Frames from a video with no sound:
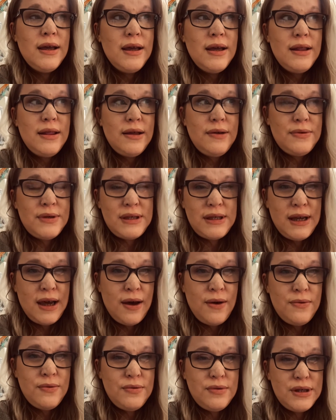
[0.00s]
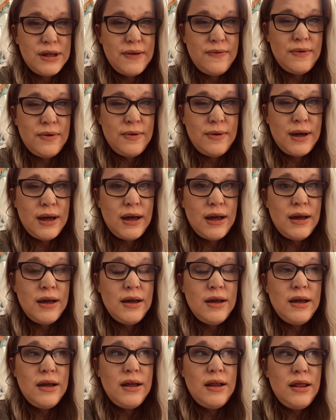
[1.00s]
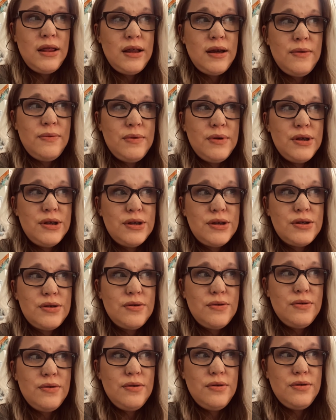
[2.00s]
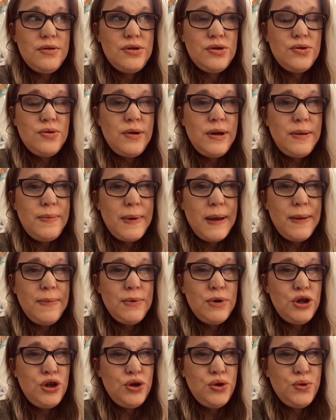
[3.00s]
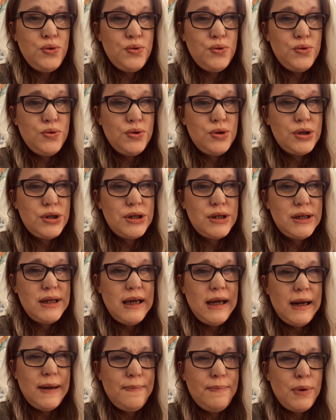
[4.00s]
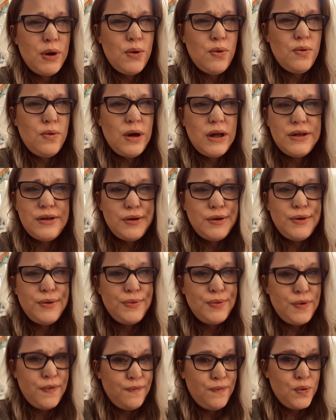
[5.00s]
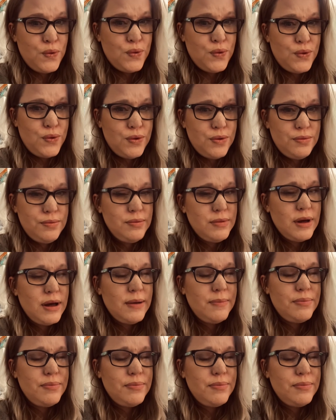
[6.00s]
There was towels everywhere. There was toilet paper used in a bowl. I don't know what for. I'm